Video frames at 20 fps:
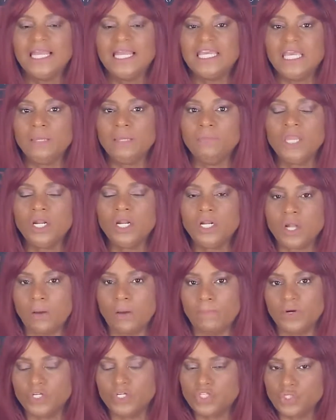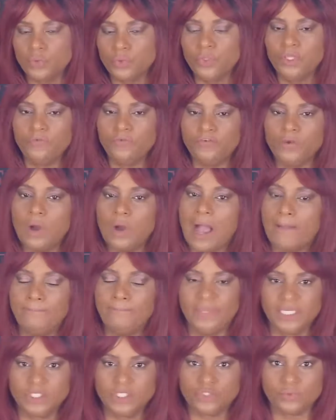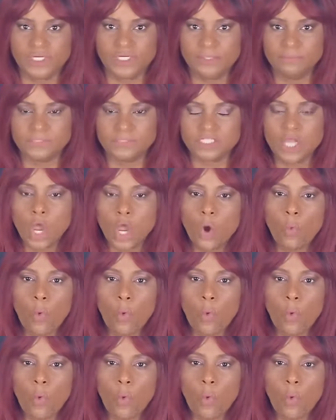Give me a number two if you have big dreams.